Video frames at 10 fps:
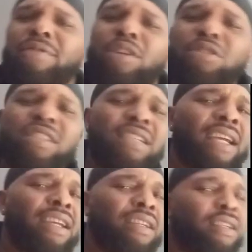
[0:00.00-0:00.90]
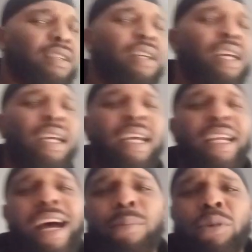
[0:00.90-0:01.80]
his first and second year
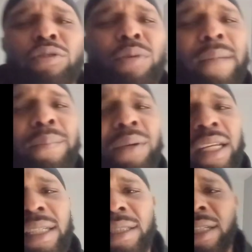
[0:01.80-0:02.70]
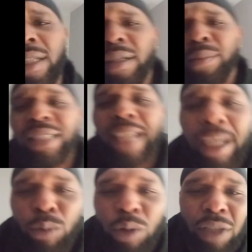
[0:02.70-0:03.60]
and almost repeated. But they
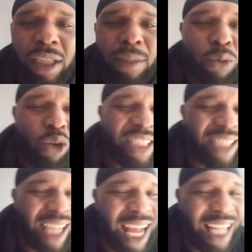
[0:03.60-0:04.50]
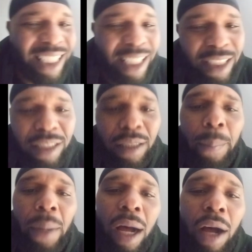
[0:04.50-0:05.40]
didn't want to give Marshawn Lynch the
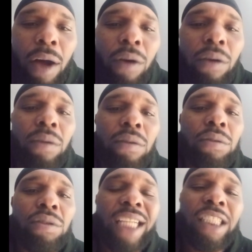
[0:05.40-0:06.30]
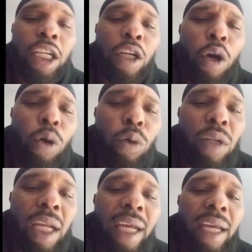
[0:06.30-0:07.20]
ball at the
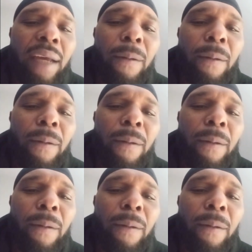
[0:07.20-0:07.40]
goal line.